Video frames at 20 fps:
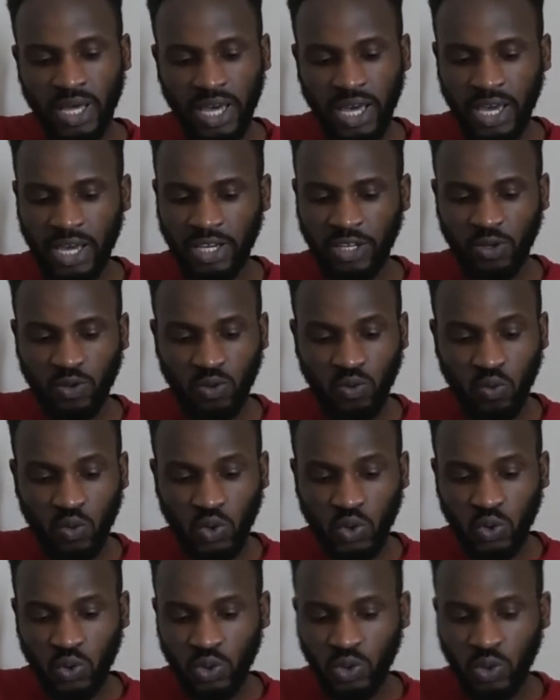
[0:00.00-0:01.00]
and you
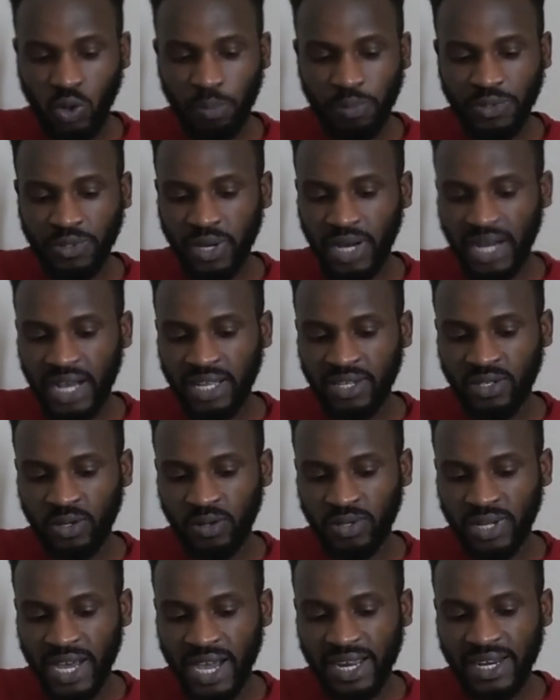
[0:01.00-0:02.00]
open your account
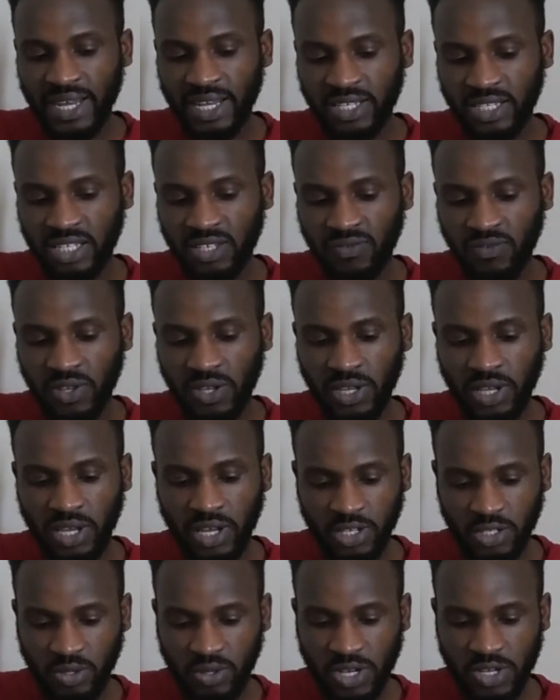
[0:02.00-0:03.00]
on Hideout TV,
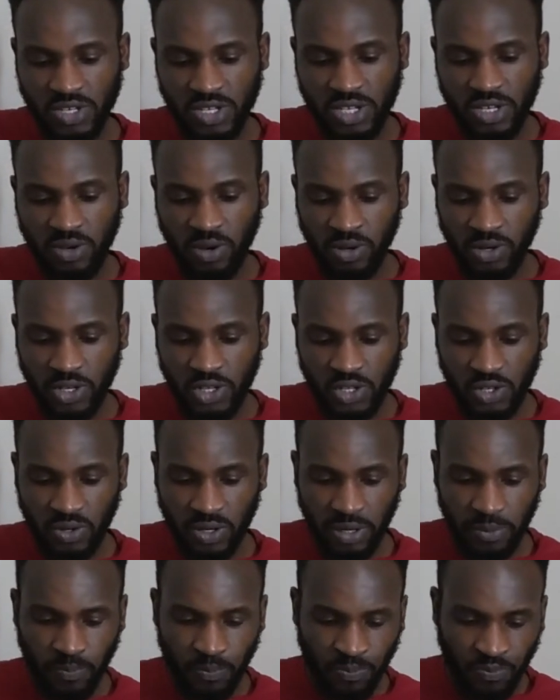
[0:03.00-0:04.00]
as you can see on the
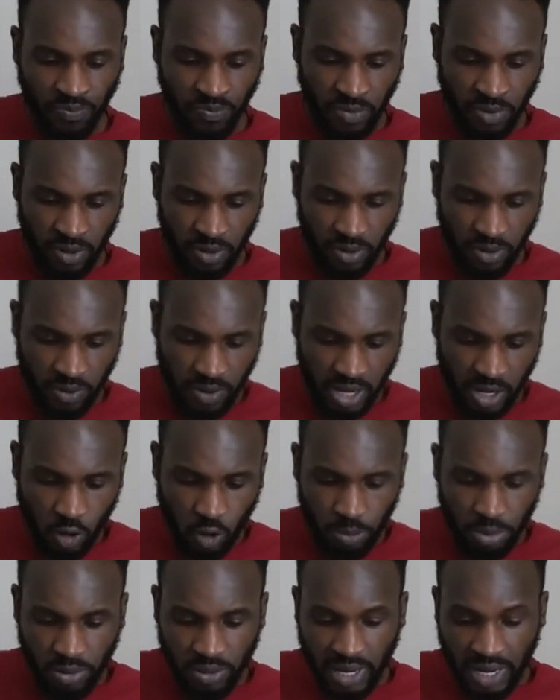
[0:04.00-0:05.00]
screen. You can
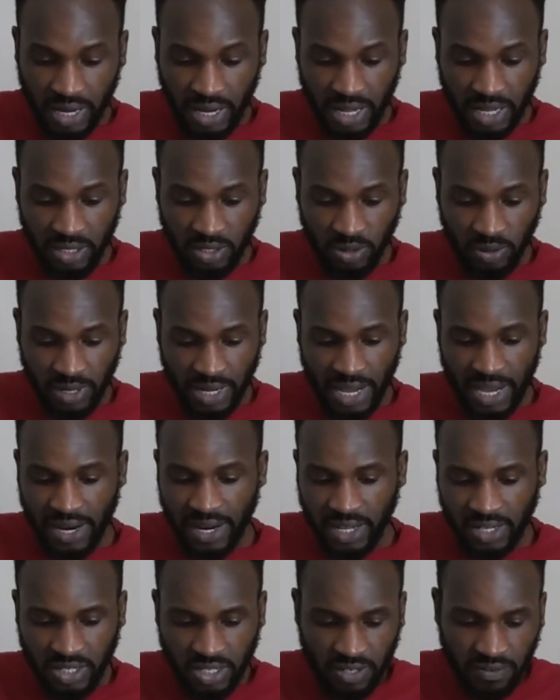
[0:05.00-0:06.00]
open your account on
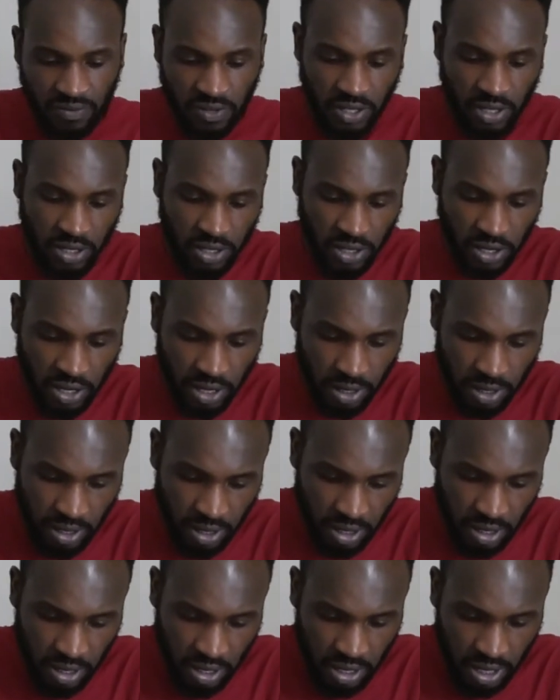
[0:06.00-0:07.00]
Hideout TV here,
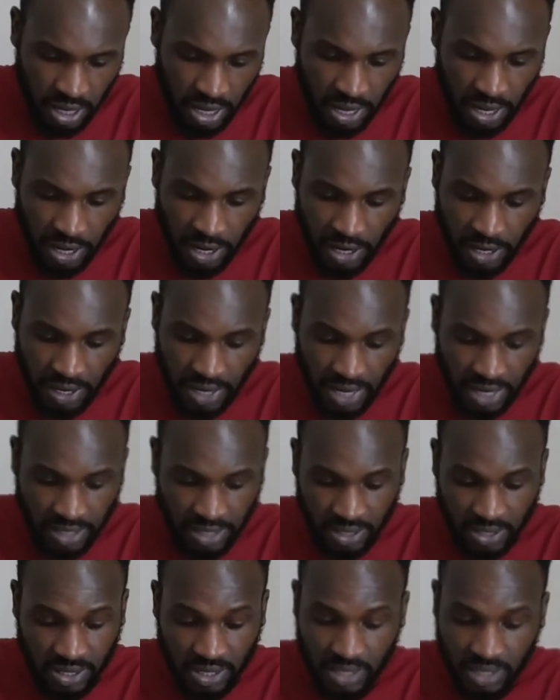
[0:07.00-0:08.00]
and that
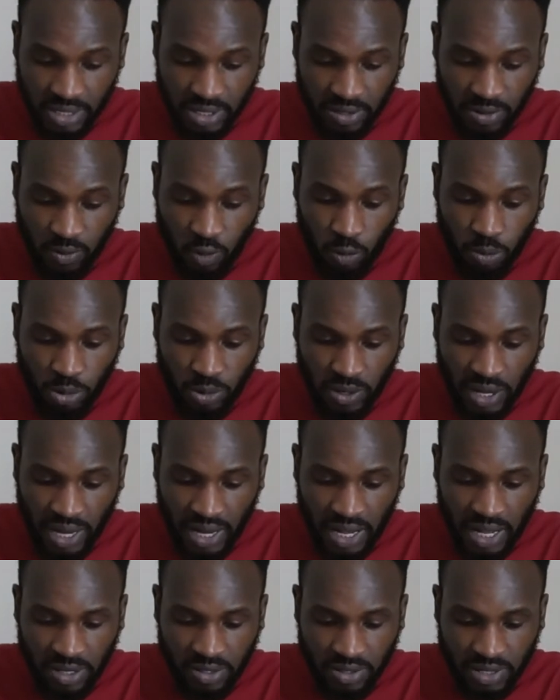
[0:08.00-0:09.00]
is it. You open your
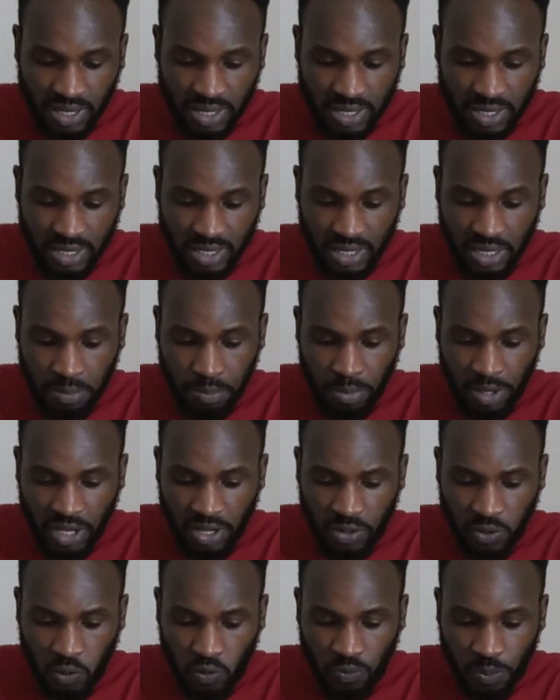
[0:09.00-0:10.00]
account, you can see they pay
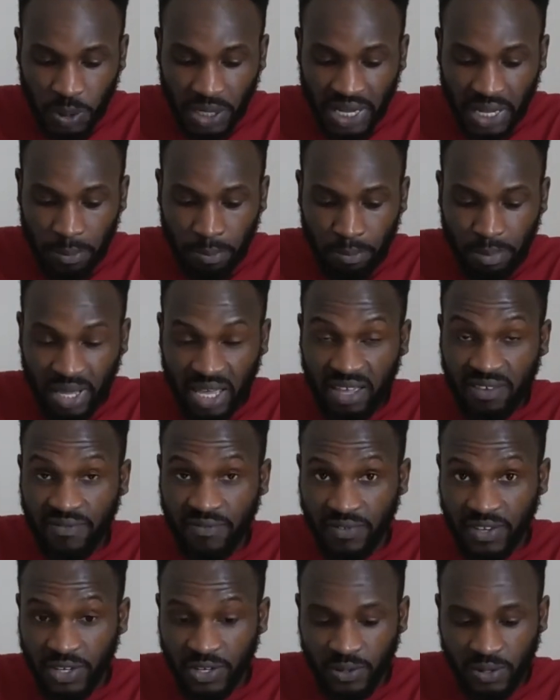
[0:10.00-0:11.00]
you per
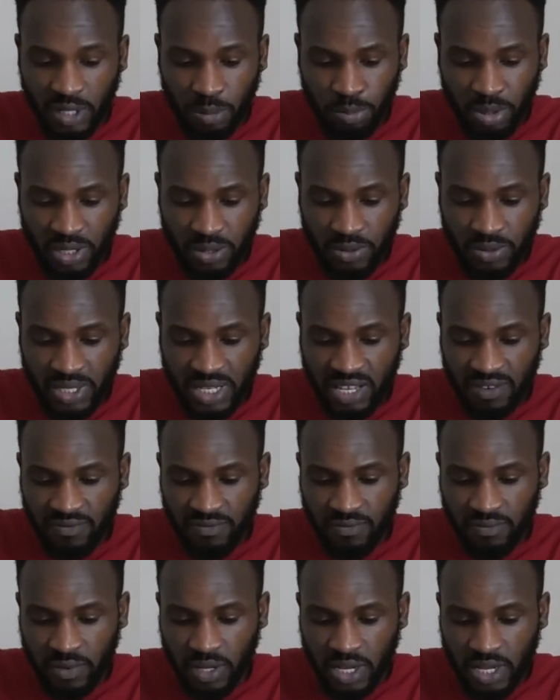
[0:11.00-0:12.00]
video. They pay you
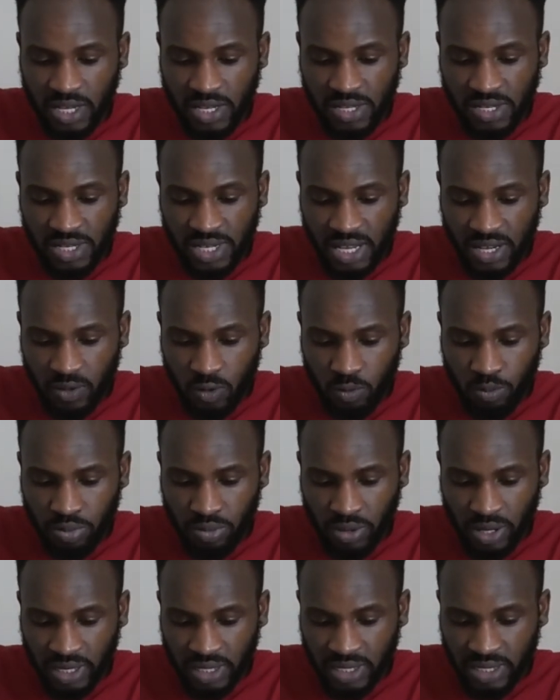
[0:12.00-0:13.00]

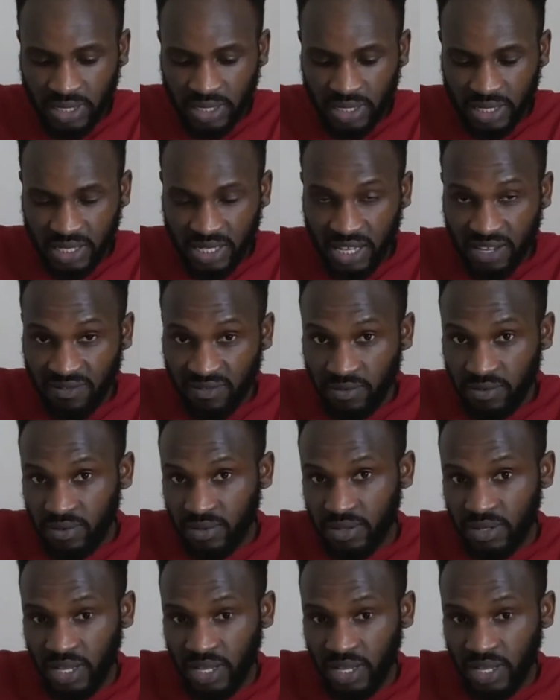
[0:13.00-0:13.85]
0.7.